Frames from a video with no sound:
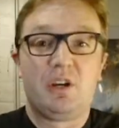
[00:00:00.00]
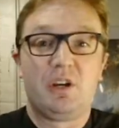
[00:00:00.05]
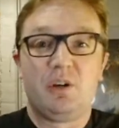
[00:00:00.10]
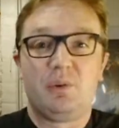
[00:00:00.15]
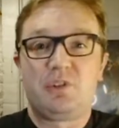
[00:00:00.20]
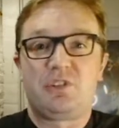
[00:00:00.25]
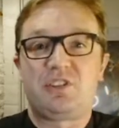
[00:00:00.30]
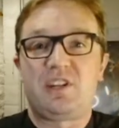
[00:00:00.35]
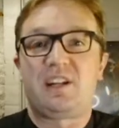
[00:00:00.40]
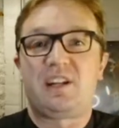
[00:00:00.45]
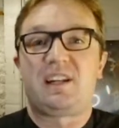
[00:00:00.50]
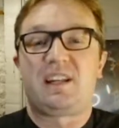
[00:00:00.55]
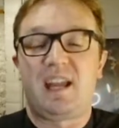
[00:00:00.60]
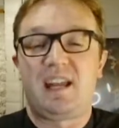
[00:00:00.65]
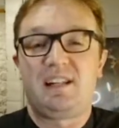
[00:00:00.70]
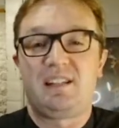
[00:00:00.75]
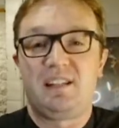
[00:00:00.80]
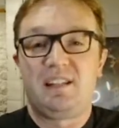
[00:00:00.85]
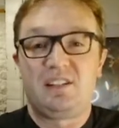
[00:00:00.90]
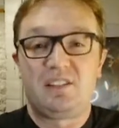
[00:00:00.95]
who is
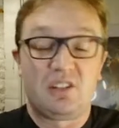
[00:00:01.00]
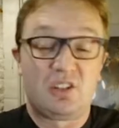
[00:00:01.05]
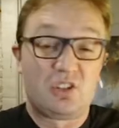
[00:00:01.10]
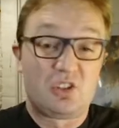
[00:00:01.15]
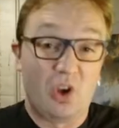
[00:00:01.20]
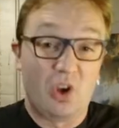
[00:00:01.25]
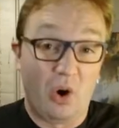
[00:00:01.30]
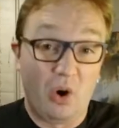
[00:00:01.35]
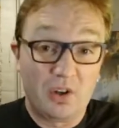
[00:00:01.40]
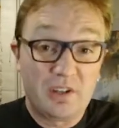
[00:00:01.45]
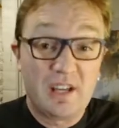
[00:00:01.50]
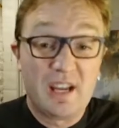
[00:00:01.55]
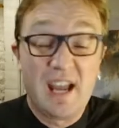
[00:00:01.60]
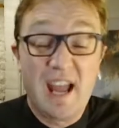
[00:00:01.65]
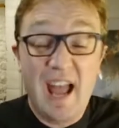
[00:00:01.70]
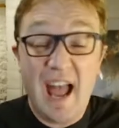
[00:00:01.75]
dedicated to God.